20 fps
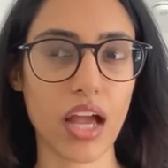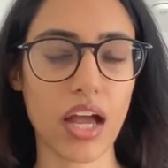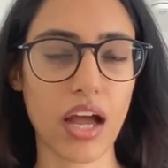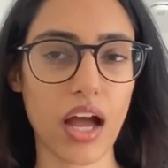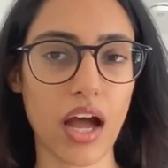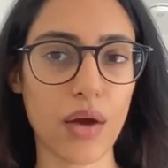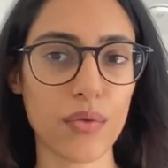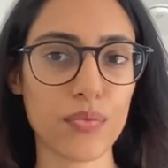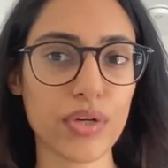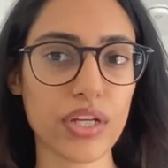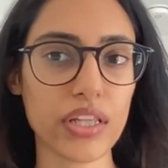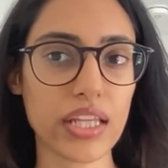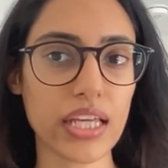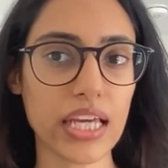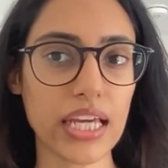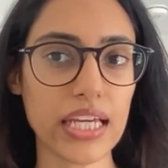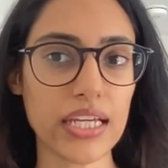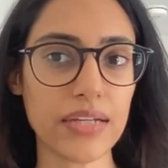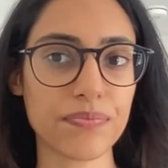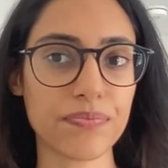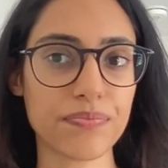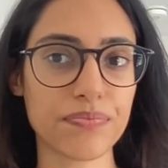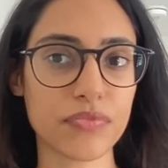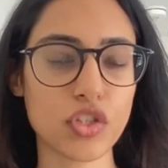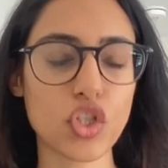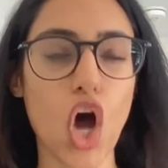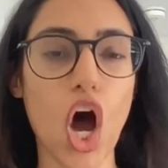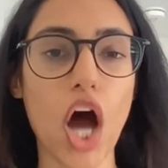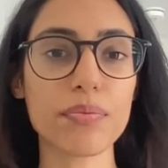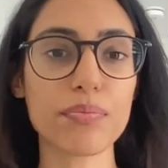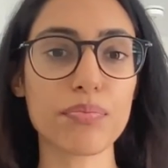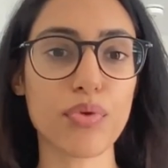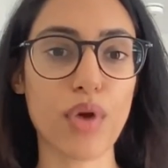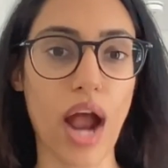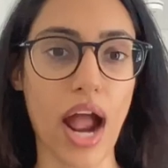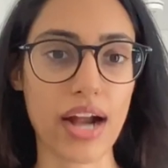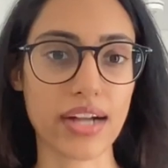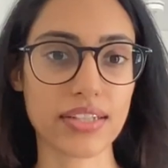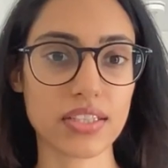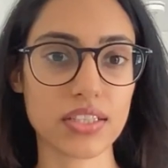a really
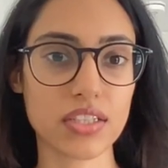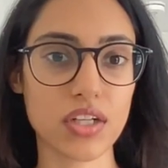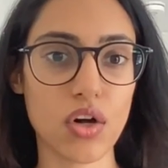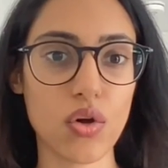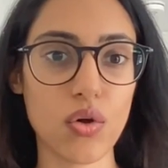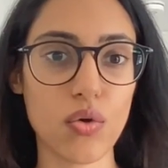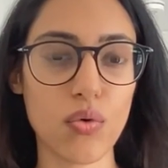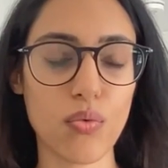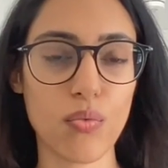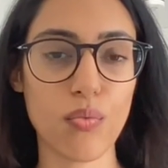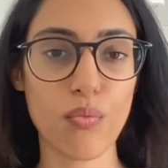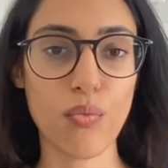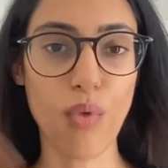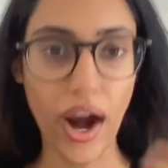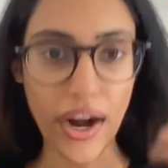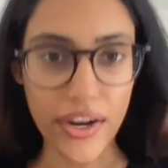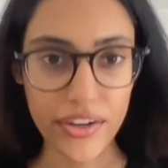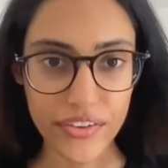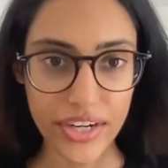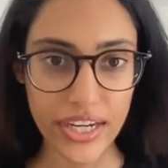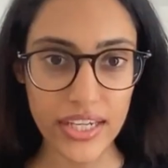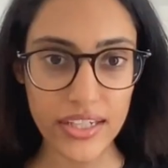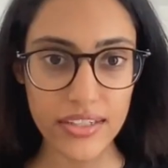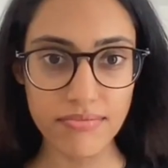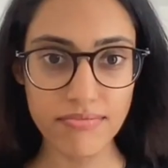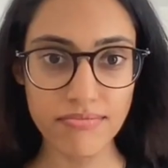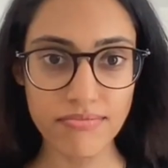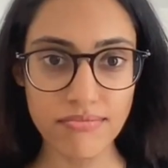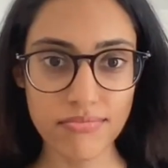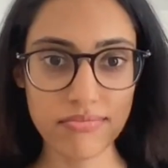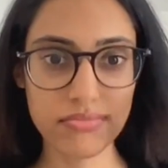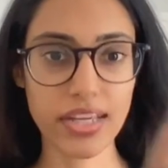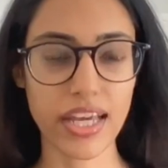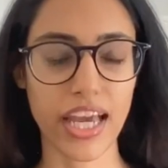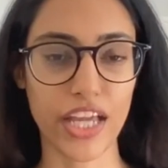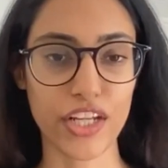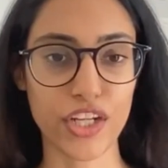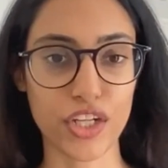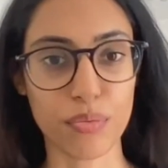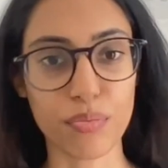non-practical wiring
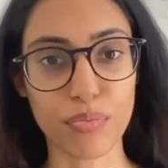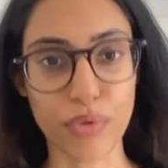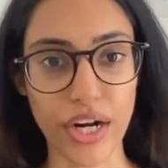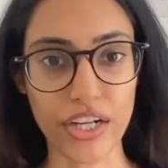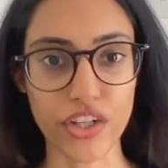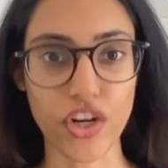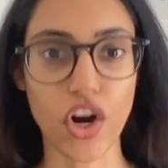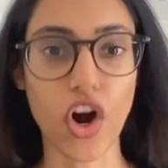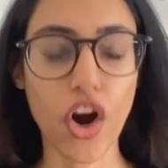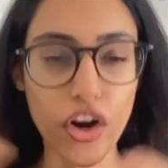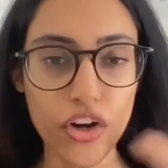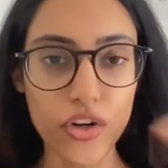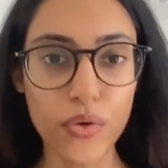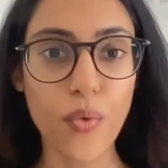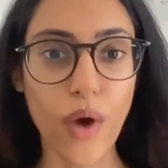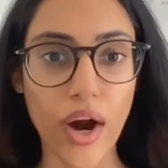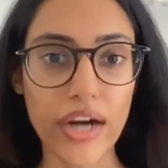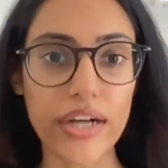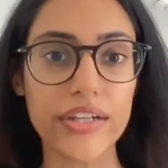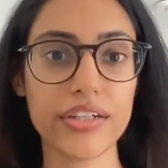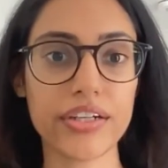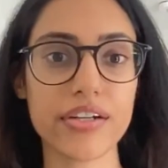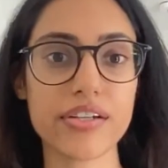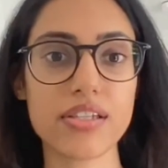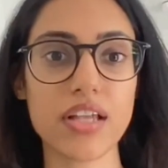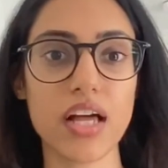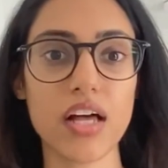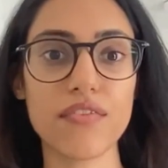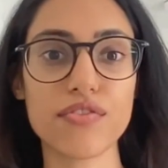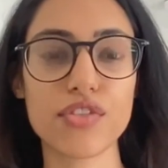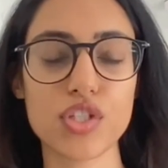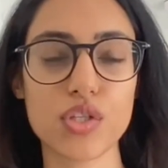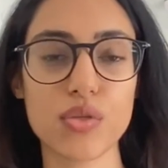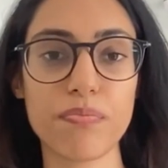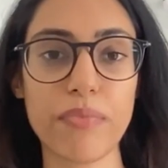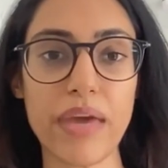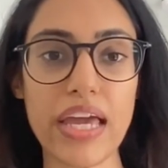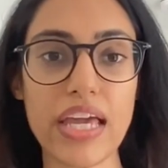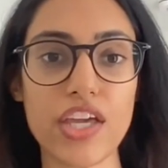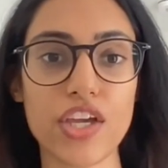in your brain. You're hardwiring yourself to
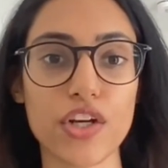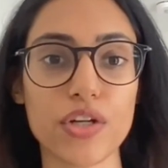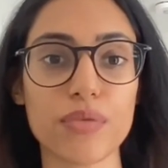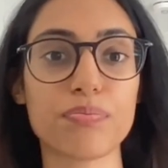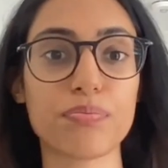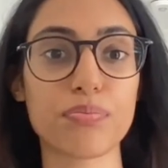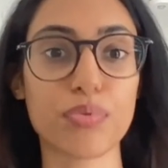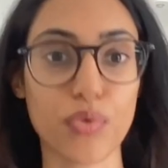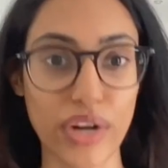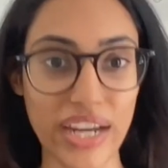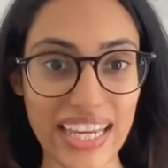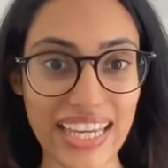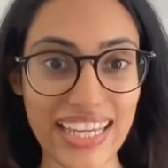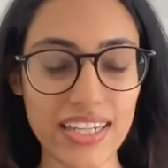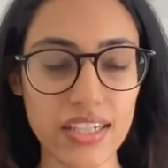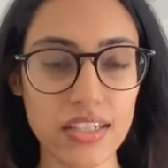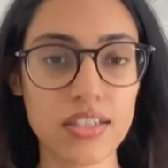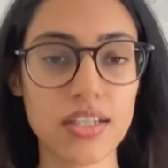make your brain